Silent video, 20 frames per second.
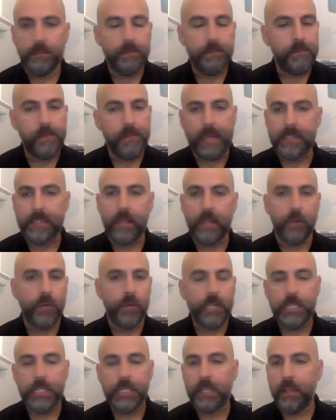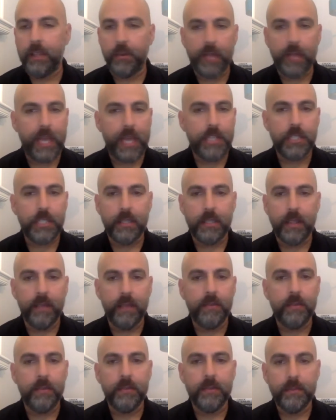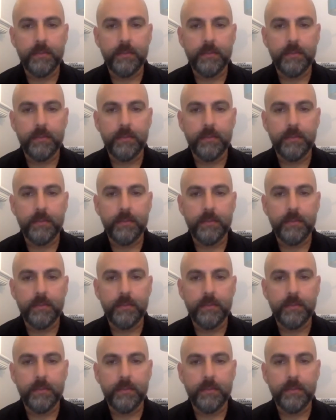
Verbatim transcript: based on region, yeah, so, location, level?